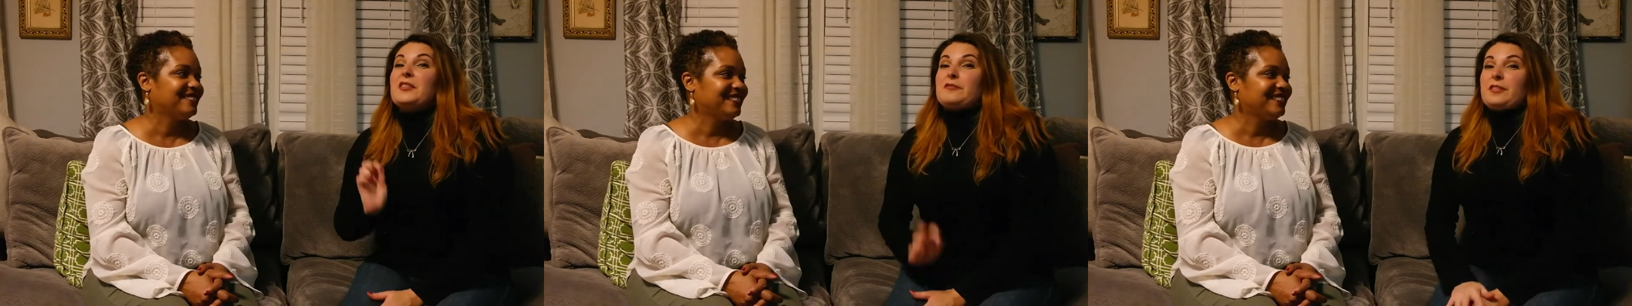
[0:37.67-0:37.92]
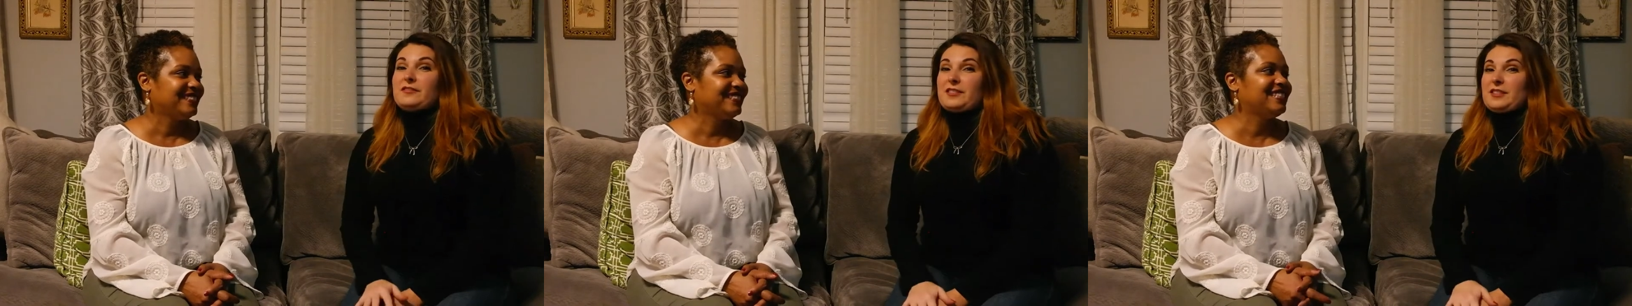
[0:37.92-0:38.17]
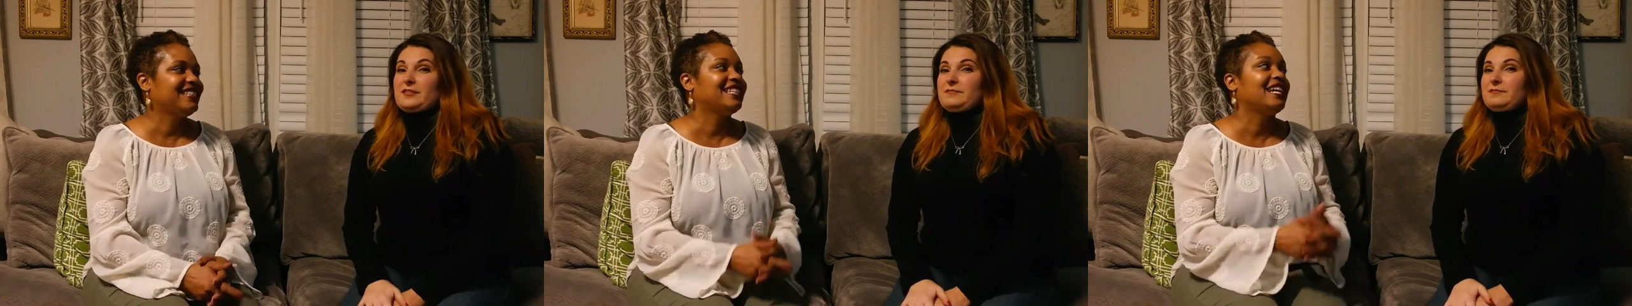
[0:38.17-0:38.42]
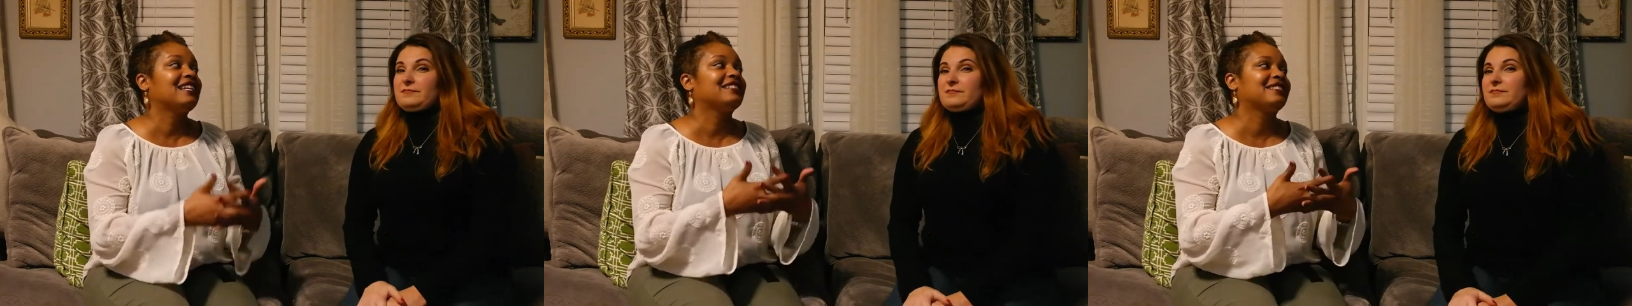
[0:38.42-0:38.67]
Speaker 1: thrifting.
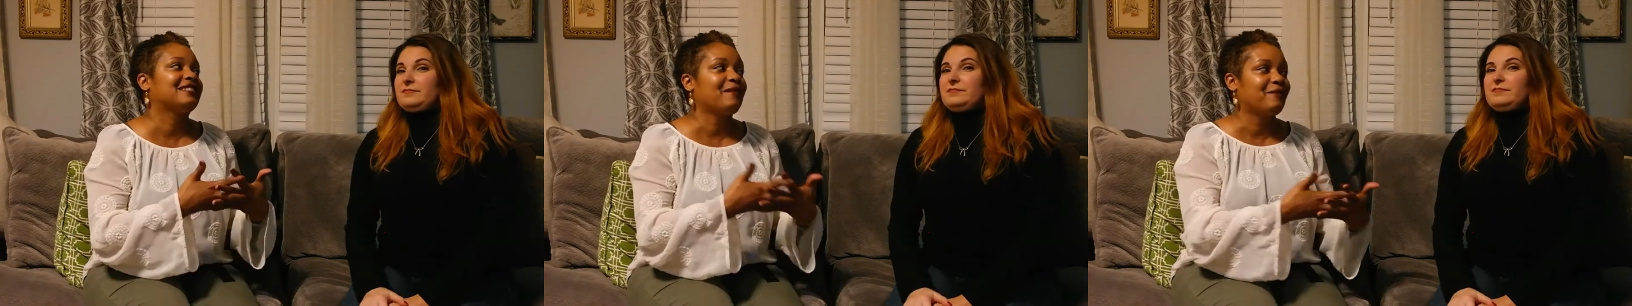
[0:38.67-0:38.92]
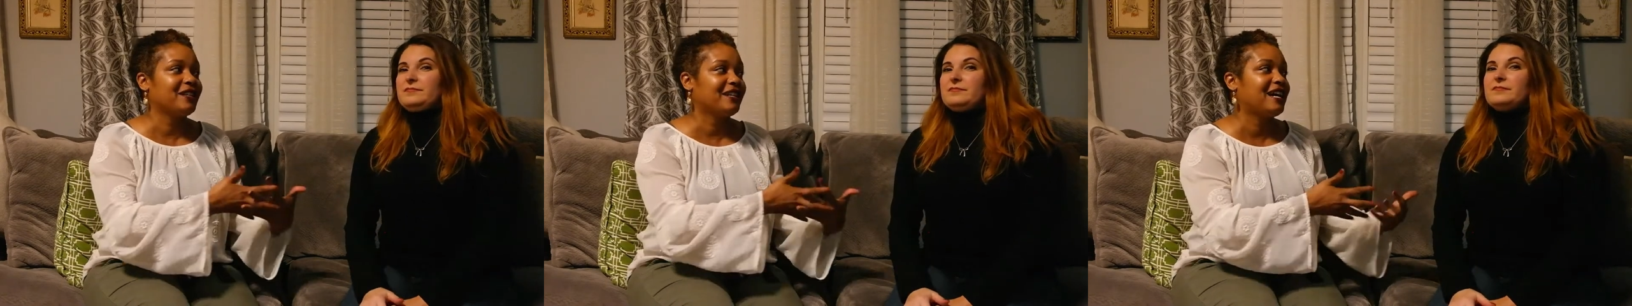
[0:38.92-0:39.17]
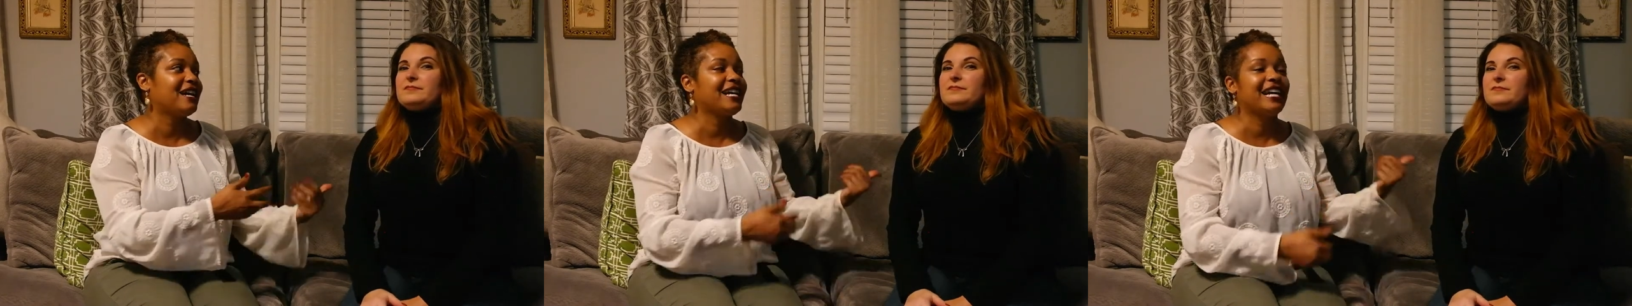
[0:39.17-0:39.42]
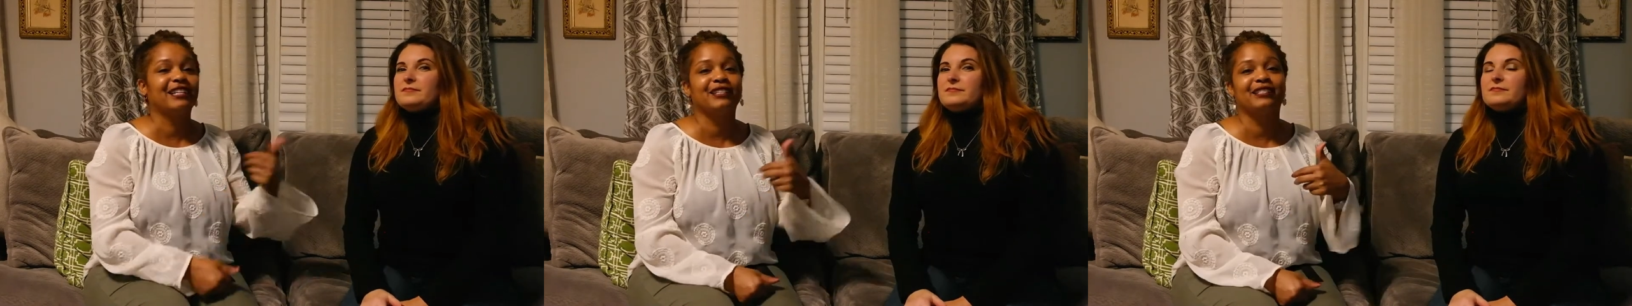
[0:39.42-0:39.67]
Yes, Stephanie and I
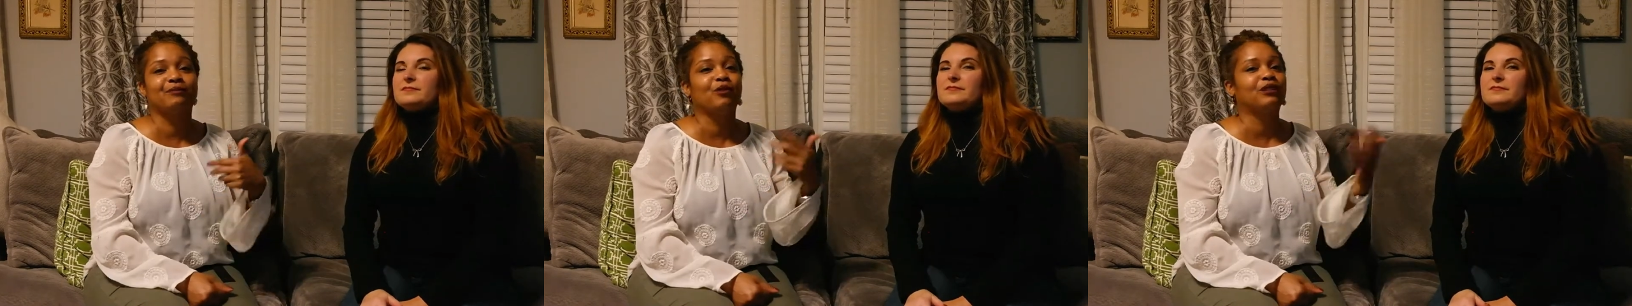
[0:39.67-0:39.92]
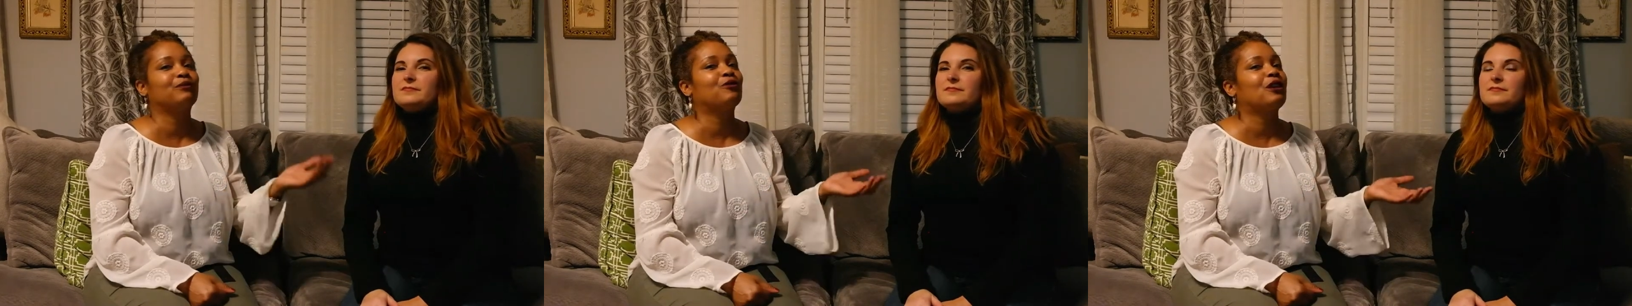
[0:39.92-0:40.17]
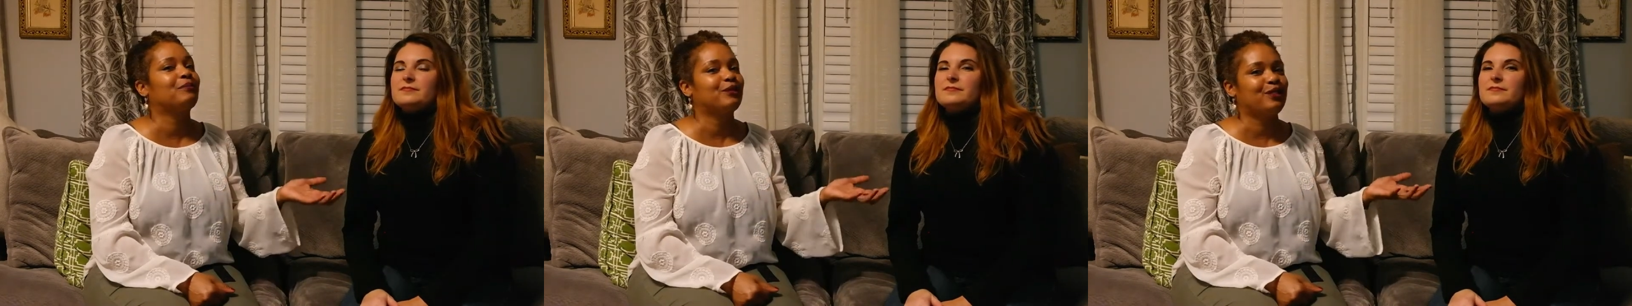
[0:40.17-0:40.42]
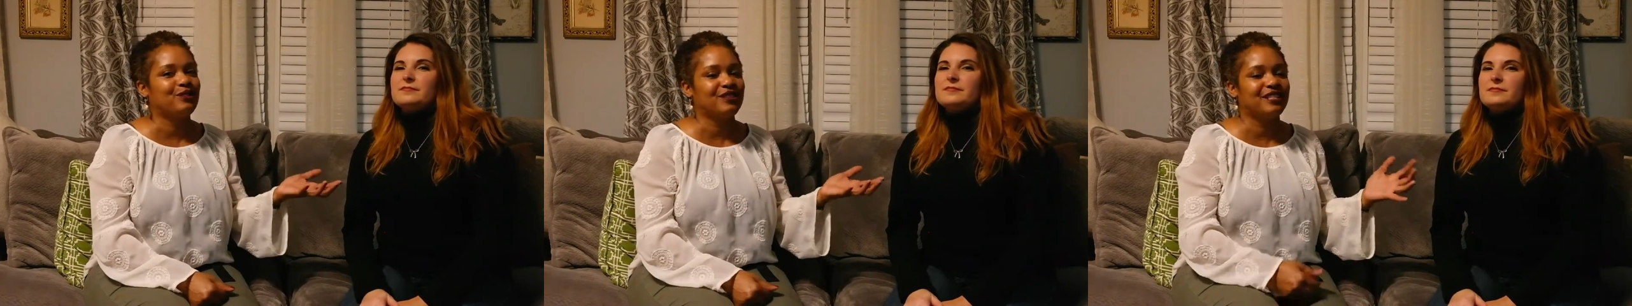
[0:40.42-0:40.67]
had this wonderful
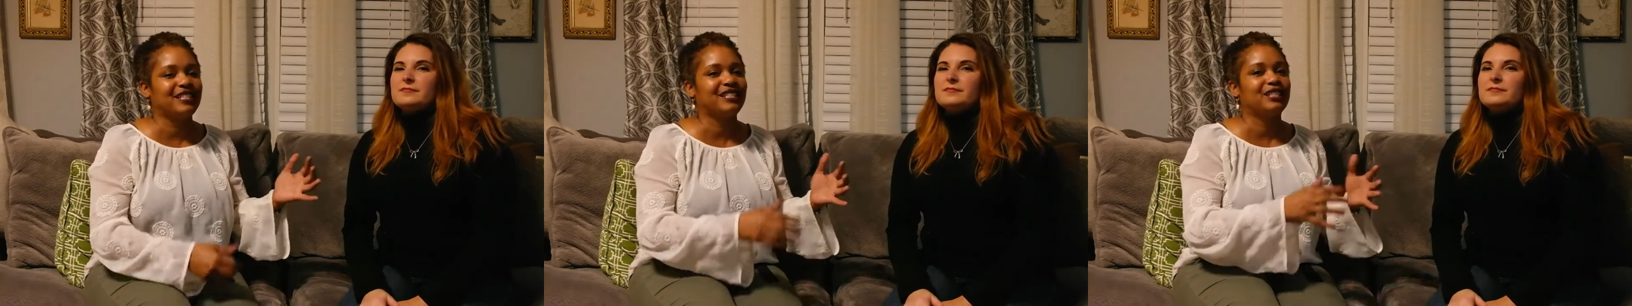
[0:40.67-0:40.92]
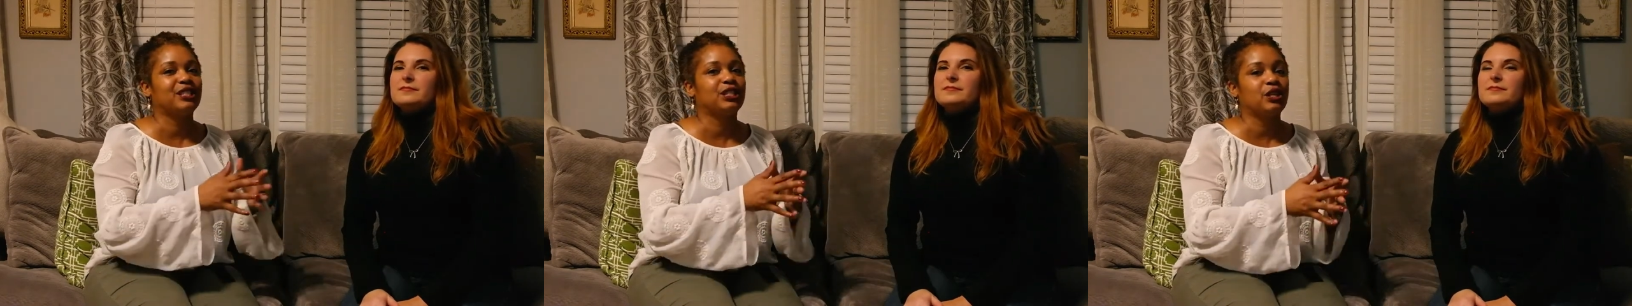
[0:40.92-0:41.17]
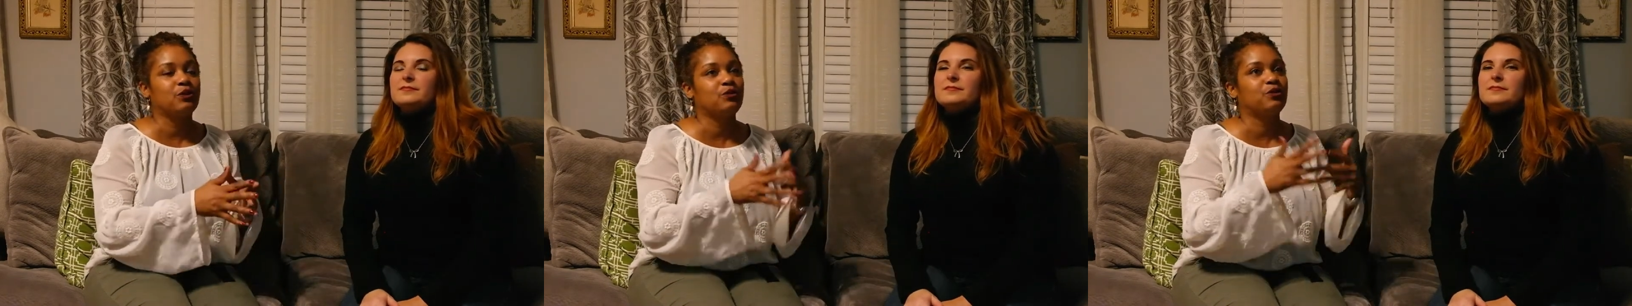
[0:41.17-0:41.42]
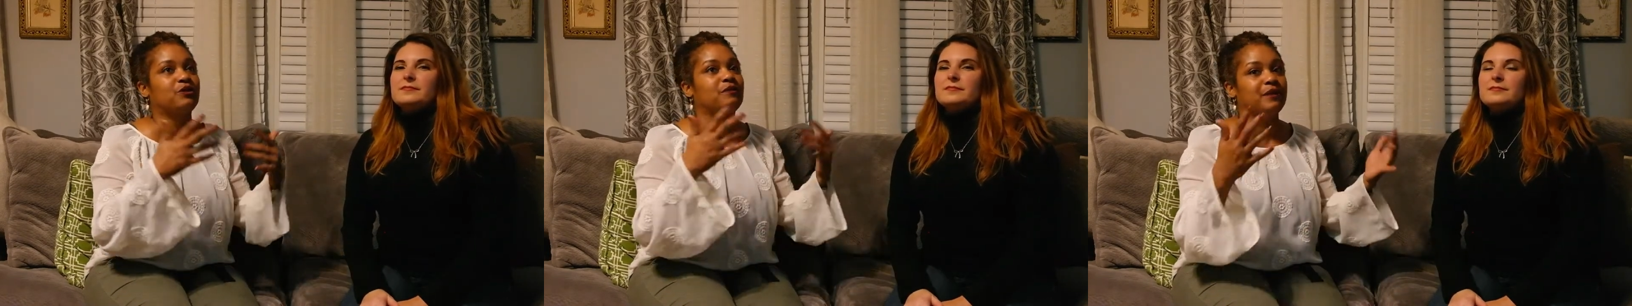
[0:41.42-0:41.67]
opportunity to go
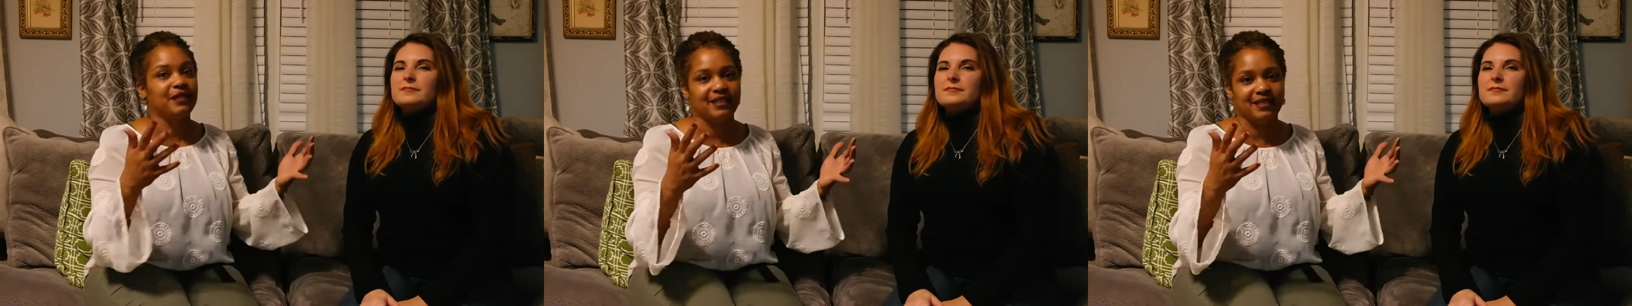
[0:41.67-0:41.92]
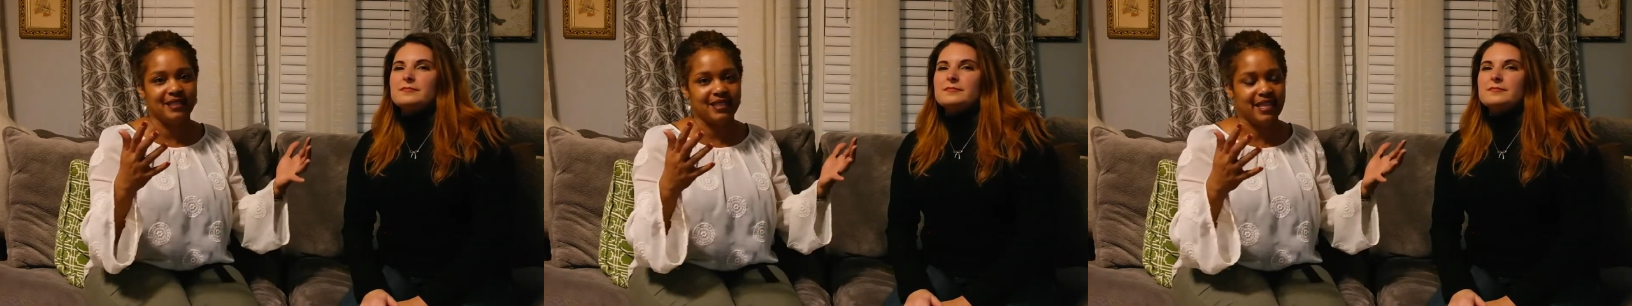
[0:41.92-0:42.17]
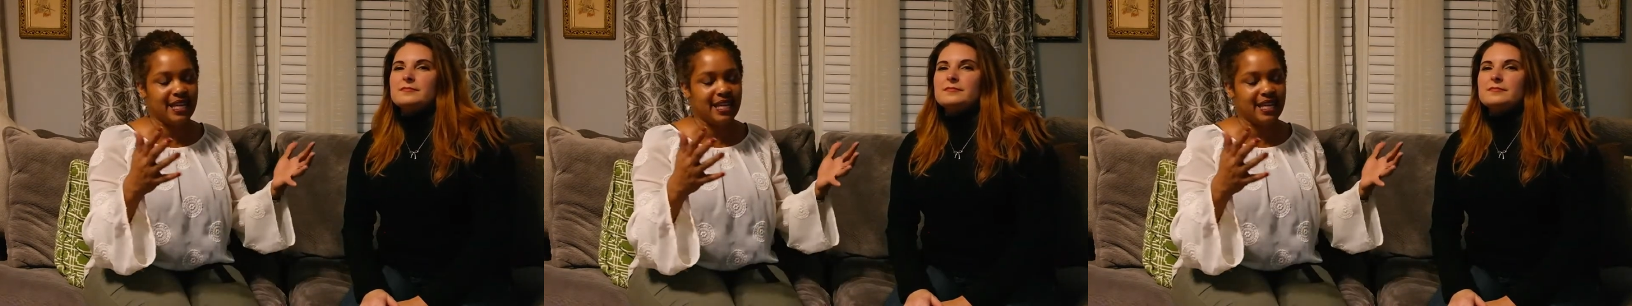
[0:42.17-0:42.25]
to the bins,